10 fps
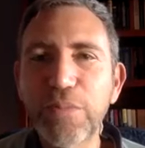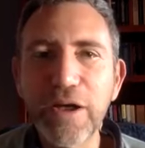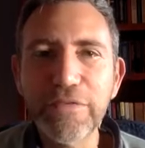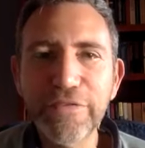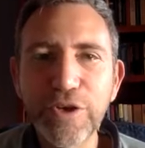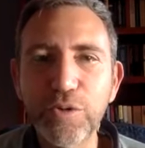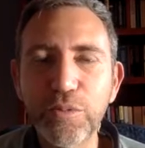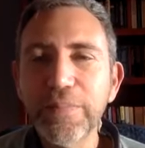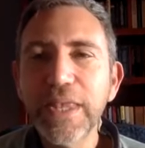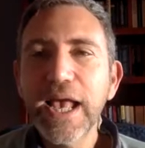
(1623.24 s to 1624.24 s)
my
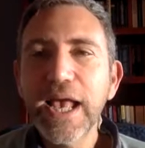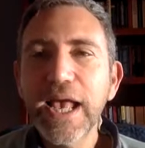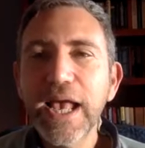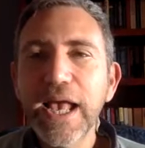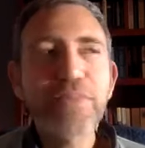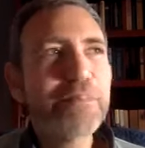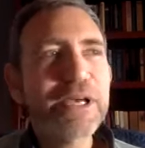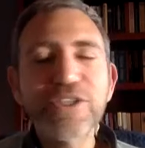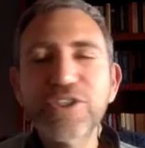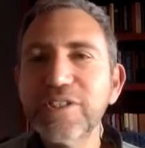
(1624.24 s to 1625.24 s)
film.
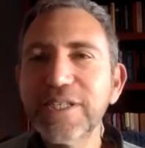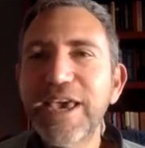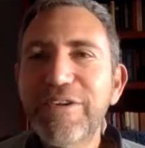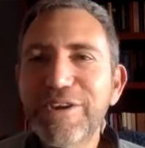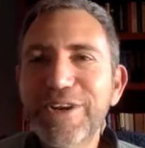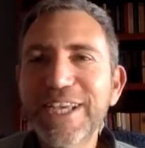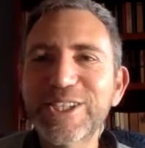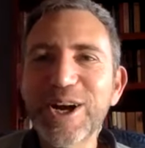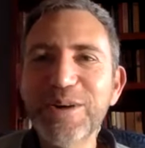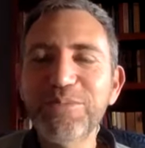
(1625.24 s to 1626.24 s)
But just to give you an
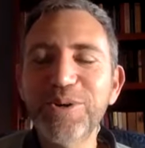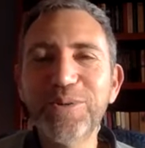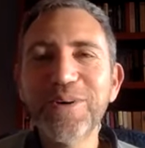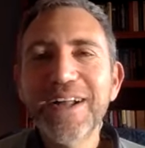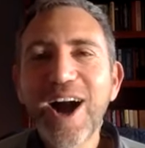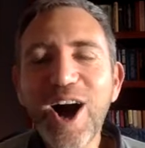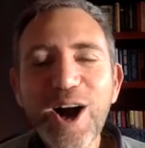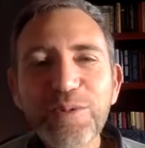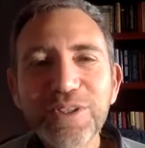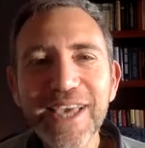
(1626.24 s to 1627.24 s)
example,
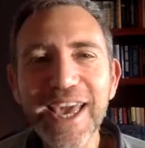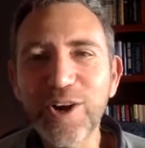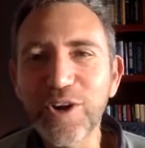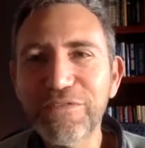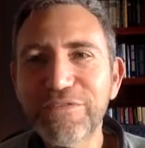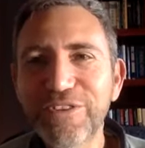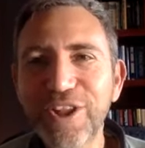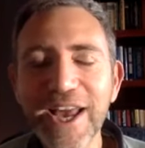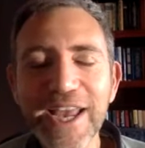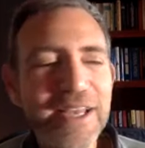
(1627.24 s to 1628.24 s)
I was getting on a
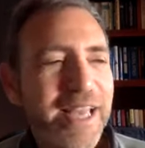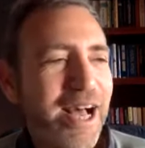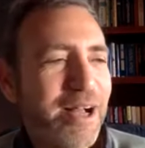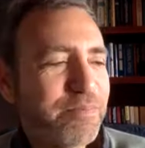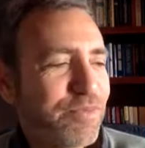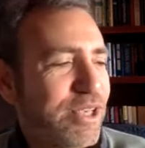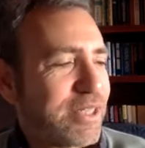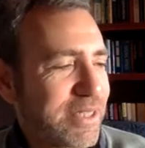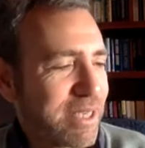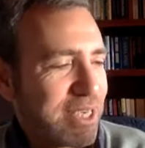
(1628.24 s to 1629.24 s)
flight
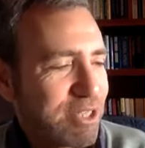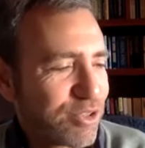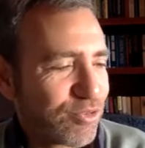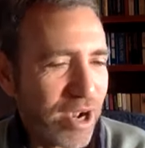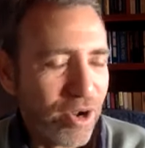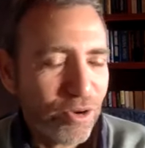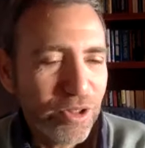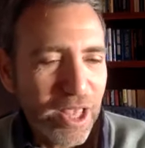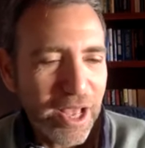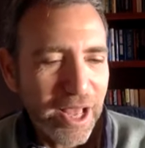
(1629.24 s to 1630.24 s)
to Israel
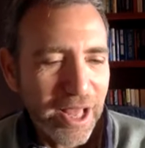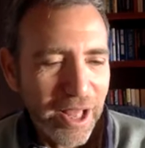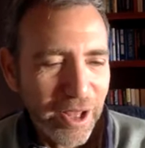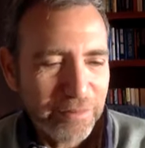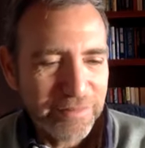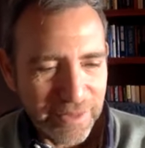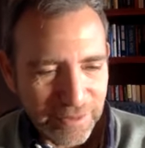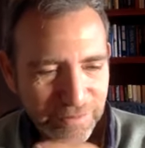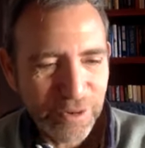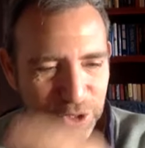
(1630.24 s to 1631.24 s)

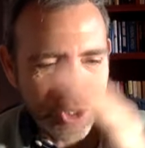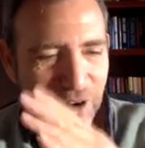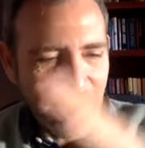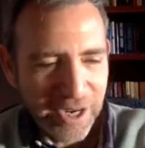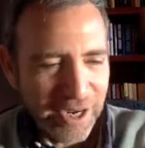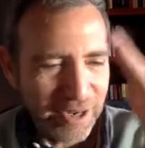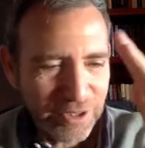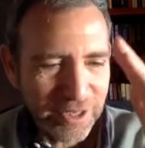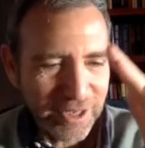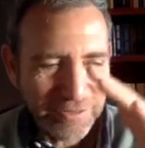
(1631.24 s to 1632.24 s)
from Australia.
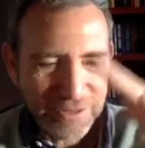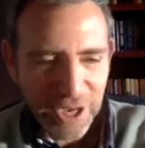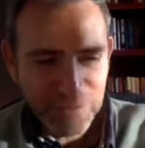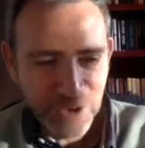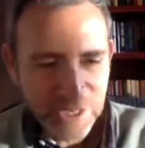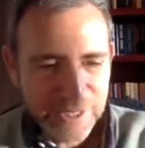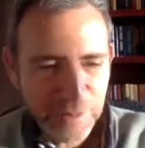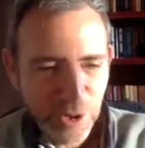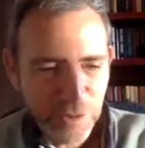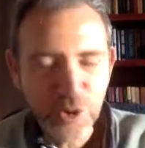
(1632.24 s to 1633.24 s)
You have to go via
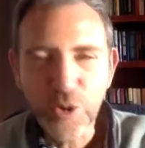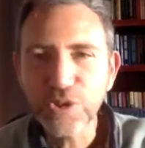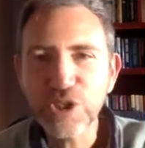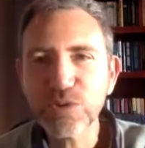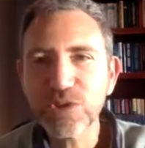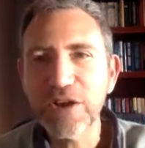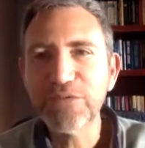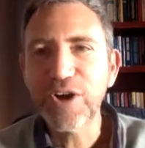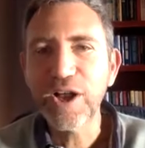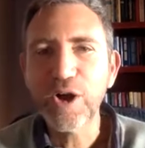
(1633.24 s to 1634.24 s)
somewhere, of course. I was going
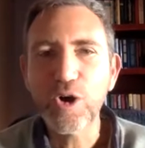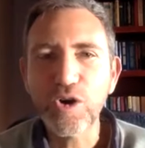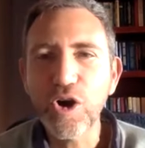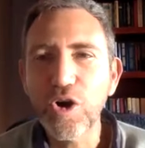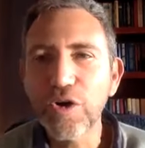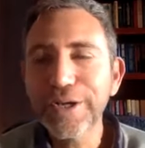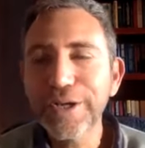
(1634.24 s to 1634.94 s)
via Hong Kong.